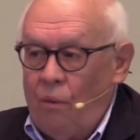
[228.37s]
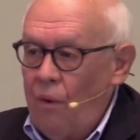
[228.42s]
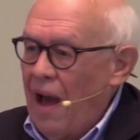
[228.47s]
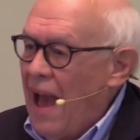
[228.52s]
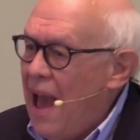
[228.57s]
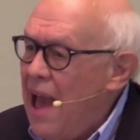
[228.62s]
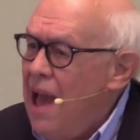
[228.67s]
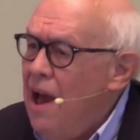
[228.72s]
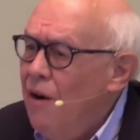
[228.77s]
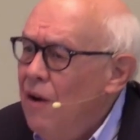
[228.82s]

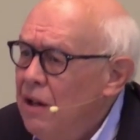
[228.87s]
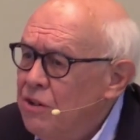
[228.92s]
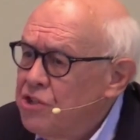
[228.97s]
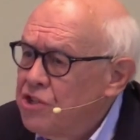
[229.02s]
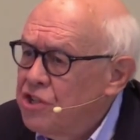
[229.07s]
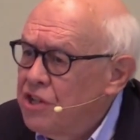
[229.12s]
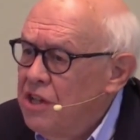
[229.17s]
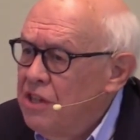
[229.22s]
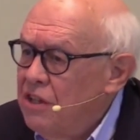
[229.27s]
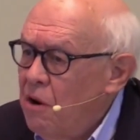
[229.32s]
How else
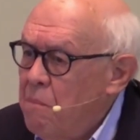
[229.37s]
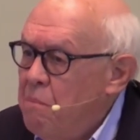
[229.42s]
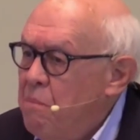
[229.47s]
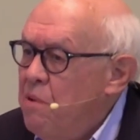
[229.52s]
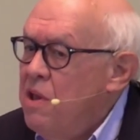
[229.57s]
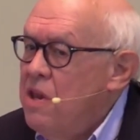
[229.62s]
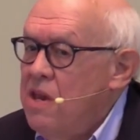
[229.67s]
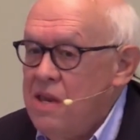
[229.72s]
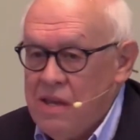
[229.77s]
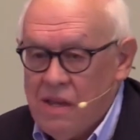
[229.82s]
can there
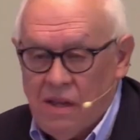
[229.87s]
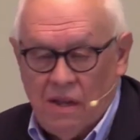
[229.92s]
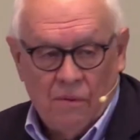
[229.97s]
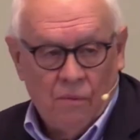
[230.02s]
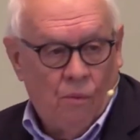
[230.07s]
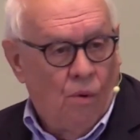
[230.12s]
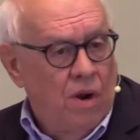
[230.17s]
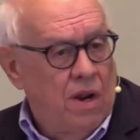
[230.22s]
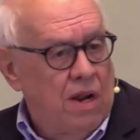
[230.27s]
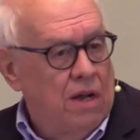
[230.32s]
be?
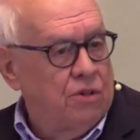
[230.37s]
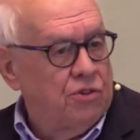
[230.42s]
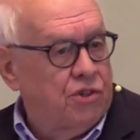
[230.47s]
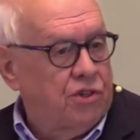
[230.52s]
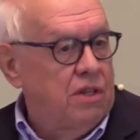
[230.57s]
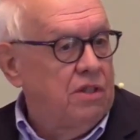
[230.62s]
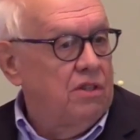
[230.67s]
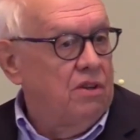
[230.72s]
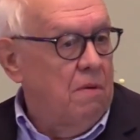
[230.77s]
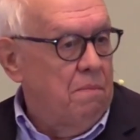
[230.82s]
What else
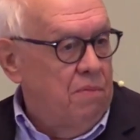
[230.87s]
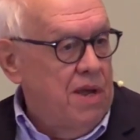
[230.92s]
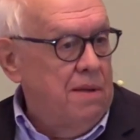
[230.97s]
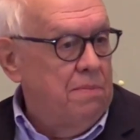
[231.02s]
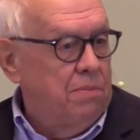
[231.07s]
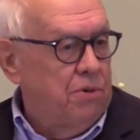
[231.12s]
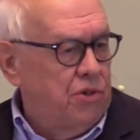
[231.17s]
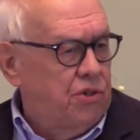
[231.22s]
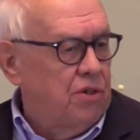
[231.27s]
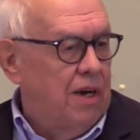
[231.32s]
can there be
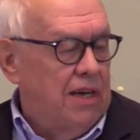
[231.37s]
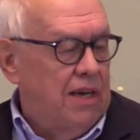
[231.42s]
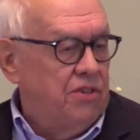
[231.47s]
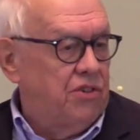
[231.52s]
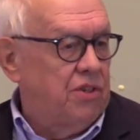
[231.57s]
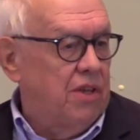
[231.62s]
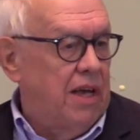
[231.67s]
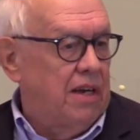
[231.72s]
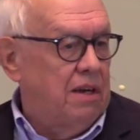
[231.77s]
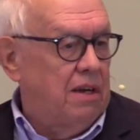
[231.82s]
besides
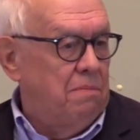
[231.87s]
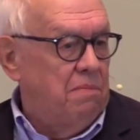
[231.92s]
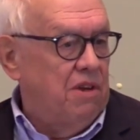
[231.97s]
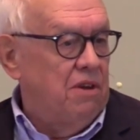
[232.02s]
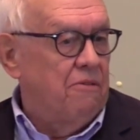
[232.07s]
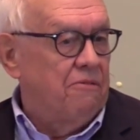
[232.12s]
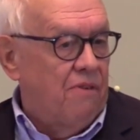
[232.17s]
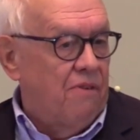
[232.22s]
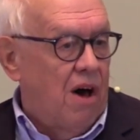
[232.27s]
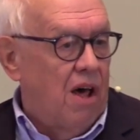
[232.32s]
that to be
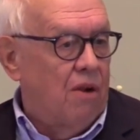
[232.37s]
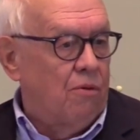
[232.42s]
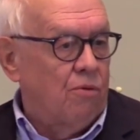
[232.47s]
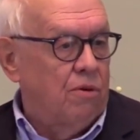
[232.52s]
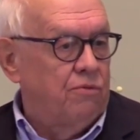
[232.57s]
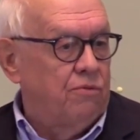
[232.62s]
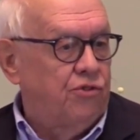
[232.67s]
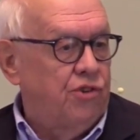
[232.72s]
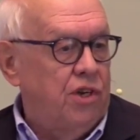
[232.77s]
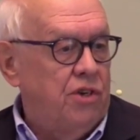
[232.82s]
a follower
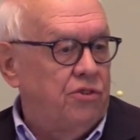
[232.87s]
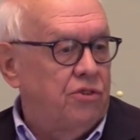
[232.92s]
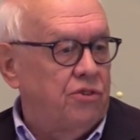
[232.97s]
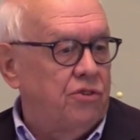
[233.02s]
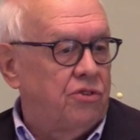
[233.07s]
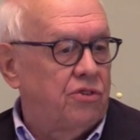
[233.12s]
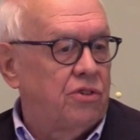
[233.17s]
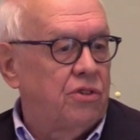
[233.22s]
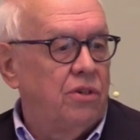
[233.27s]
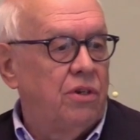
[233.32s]
of
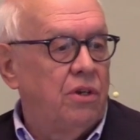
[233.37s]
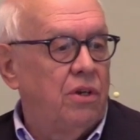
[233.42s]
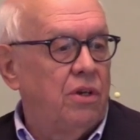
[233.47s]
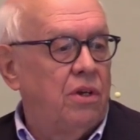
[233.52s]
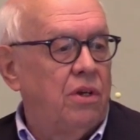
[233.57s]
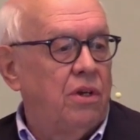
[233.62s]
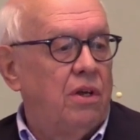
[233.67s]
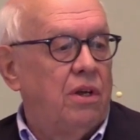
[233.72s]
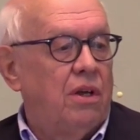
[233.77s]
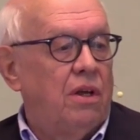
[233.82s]
Jesus?
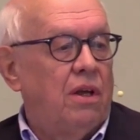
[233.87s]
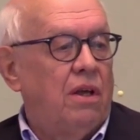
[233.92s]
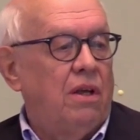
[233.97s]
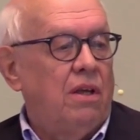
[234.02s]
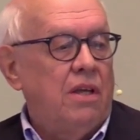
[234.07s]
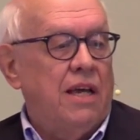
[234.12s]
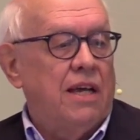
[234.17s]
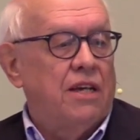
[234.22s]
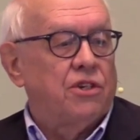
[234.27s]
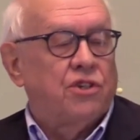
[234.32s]

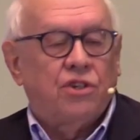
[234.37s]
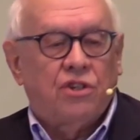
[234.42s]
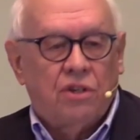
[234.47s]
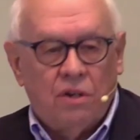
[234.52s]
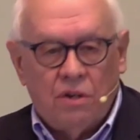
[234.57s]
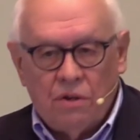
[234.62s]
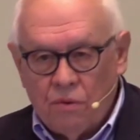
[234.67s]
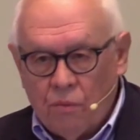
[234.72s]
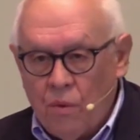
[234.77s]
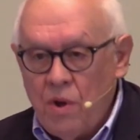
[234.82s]
Yes,
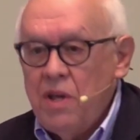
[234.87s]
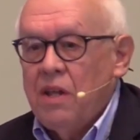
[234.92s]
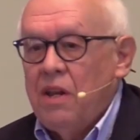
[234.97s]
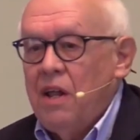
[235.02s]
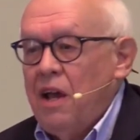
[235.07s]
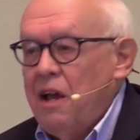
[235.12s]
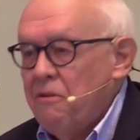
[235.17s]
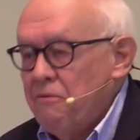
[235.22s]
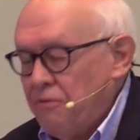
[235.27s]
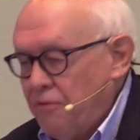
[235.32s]
we can
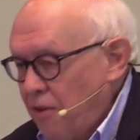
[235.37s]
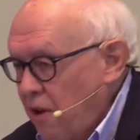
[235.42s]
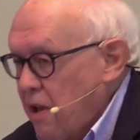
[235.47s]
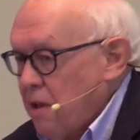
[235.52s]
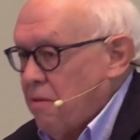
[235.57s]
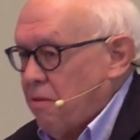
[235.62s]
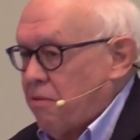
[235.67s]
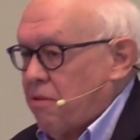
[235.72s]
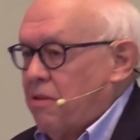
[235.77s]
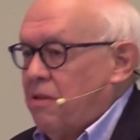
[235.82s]
have
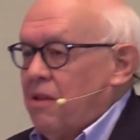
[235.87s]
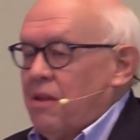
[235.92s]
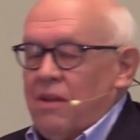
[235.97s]
faith.